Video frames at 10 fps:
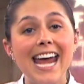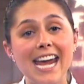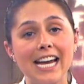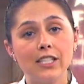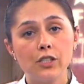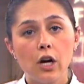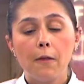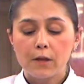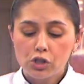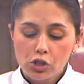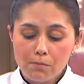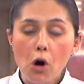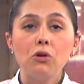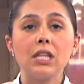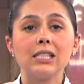And the
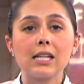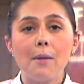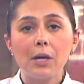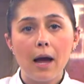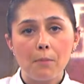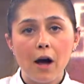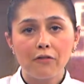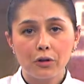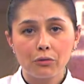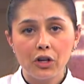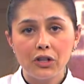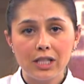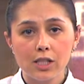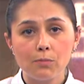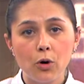smoke that's coming up off the grill
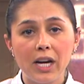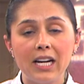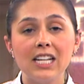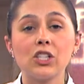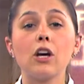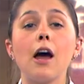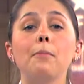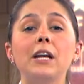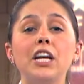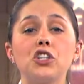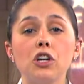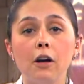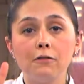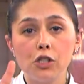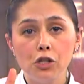at this point is a combination
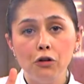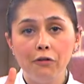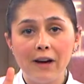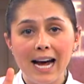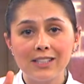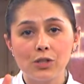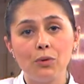of two fats.